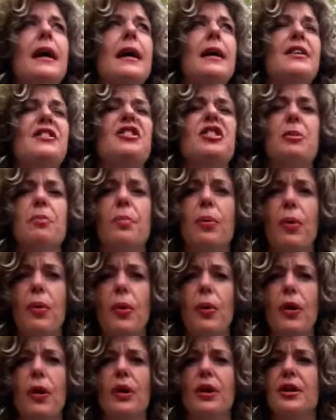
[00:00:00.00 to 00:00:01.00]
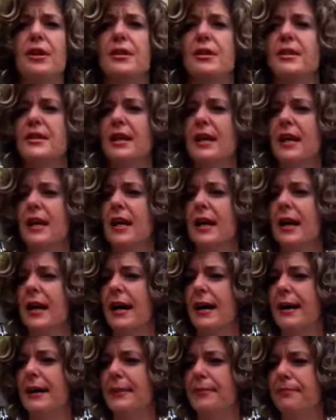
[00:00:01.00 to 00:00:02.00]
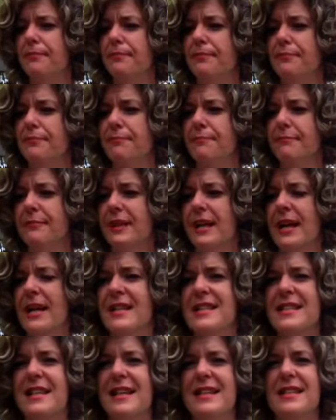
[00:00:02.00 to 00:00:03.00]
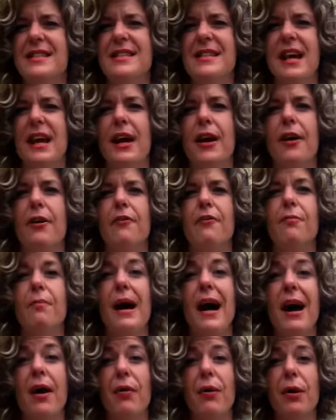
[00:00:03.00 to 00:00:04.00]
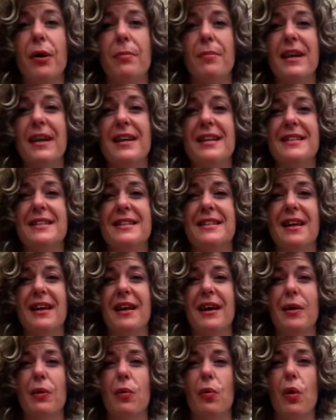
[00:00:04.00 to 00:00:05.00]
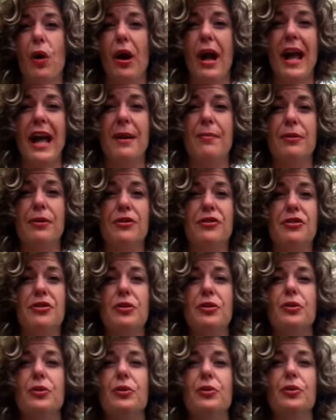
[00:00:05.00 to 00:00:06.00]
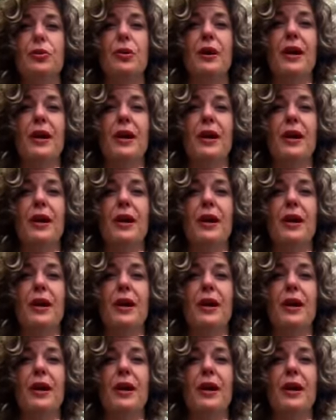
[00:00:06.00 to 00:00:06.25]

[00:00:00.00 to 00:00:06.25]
support, a sense of power because we're able to